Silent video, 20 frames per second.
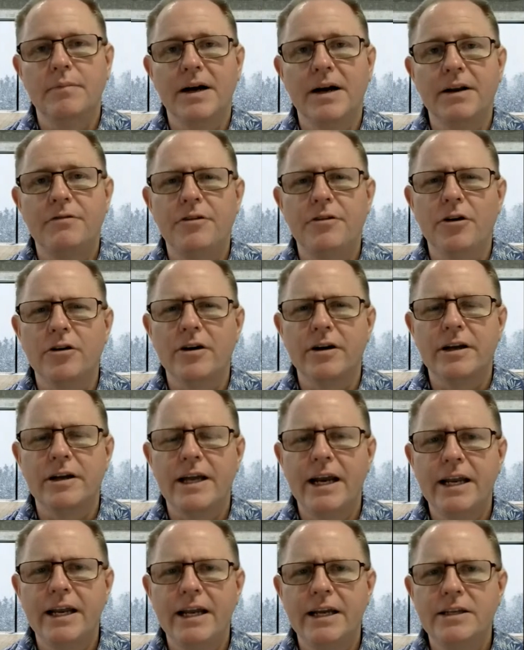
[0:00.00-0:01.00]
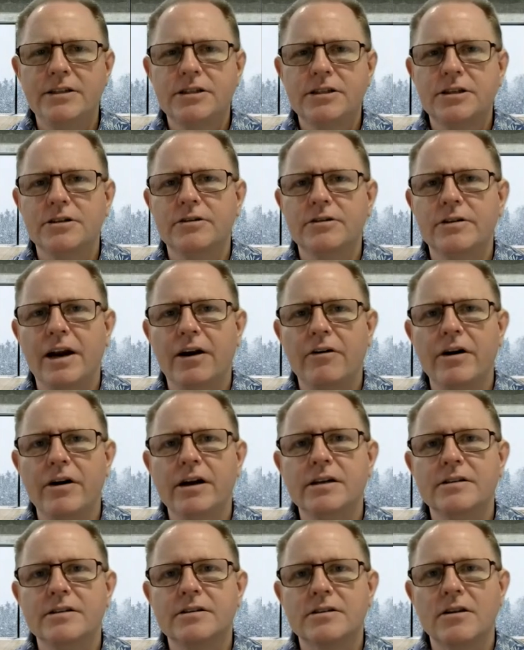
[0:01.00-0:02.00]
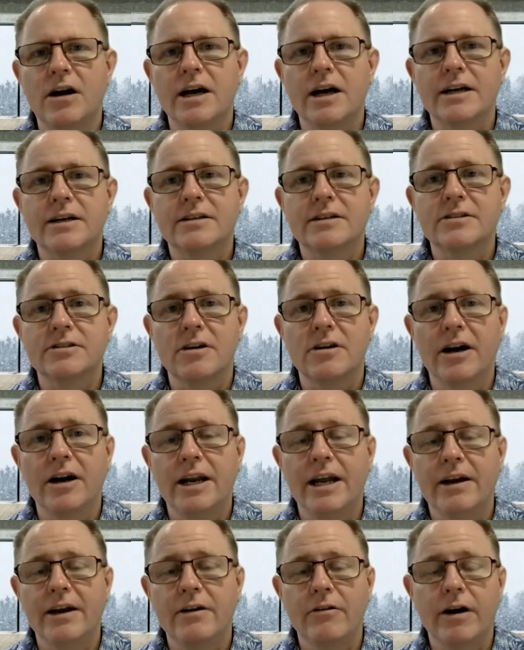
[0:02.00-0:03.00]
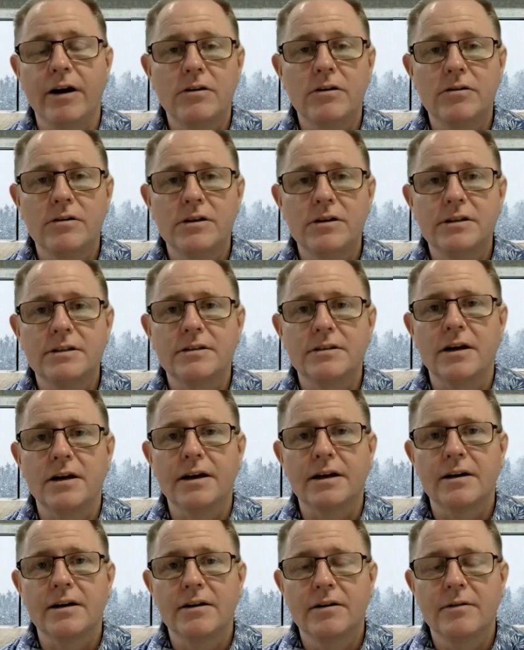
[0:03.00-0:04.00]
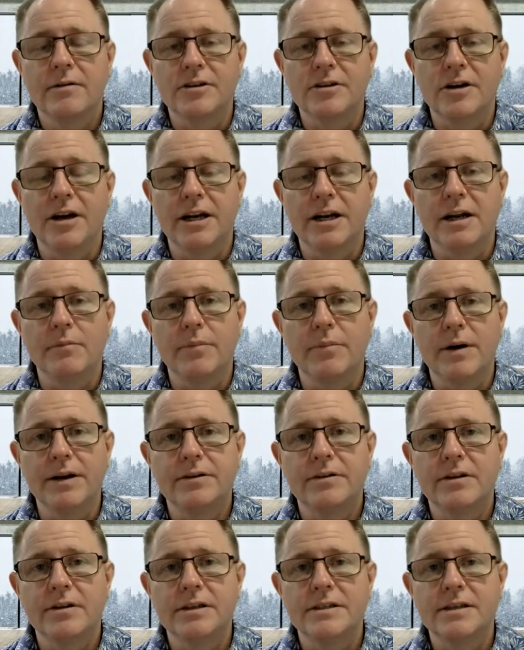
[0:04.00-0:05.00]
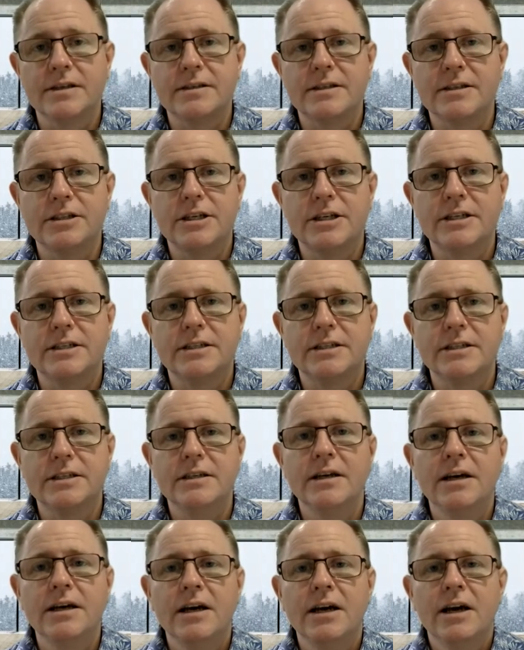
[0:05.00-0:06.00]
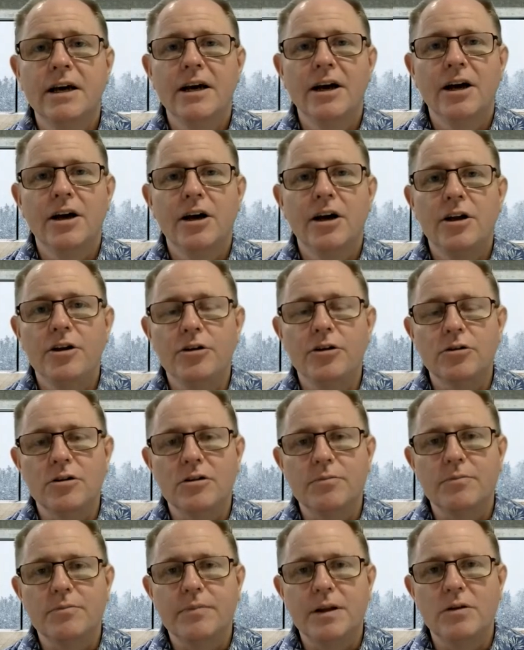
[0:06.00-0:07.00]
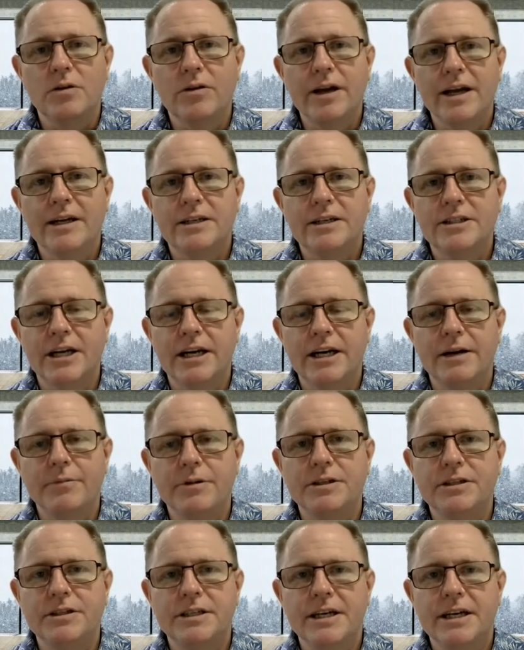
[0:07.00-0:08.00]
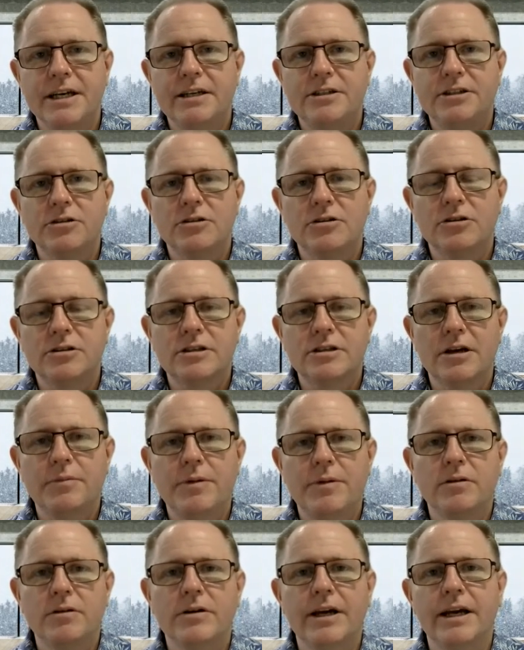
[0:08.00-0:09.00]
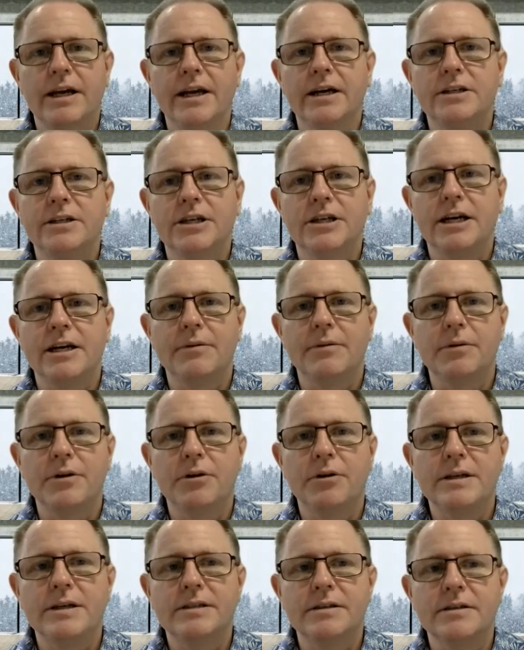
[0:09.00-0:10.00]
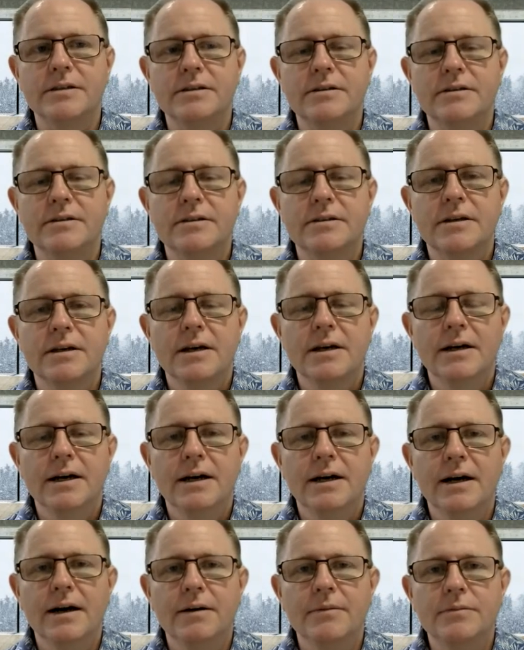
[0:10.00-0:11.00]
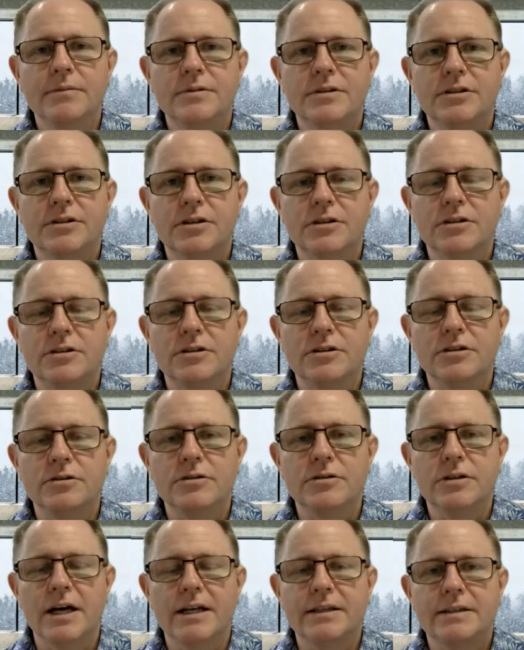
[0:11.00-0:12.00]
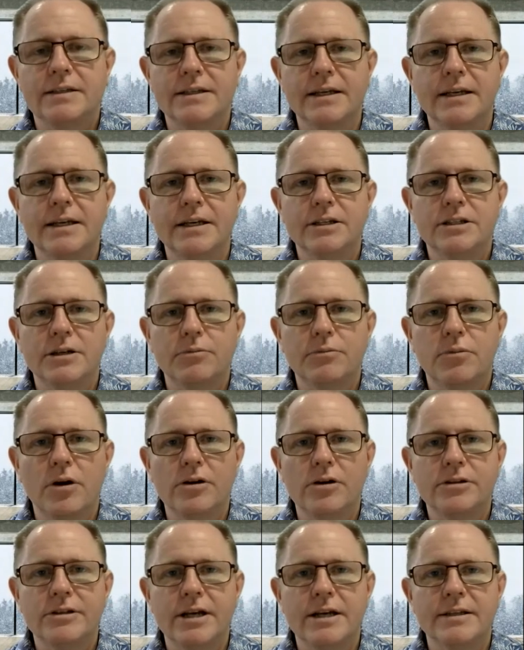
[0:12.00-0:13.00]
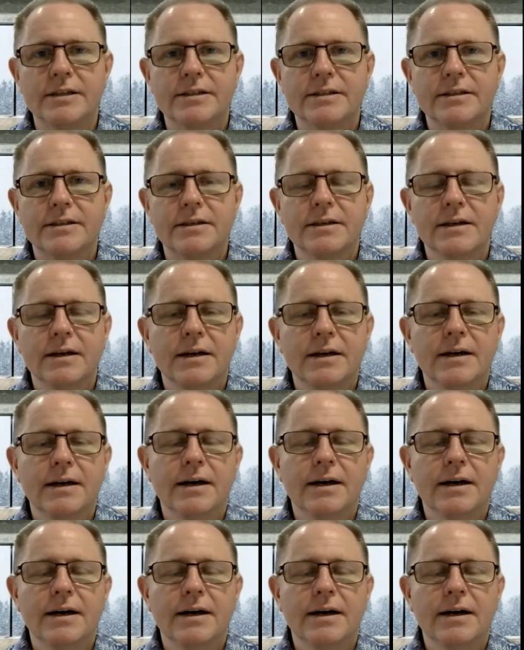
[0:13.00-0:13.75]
But if you're getting into areas like signing records, like signing a bundle as I suggested, you'll be looking at JWTs. You'll also be looking at JWSs to do that signature process.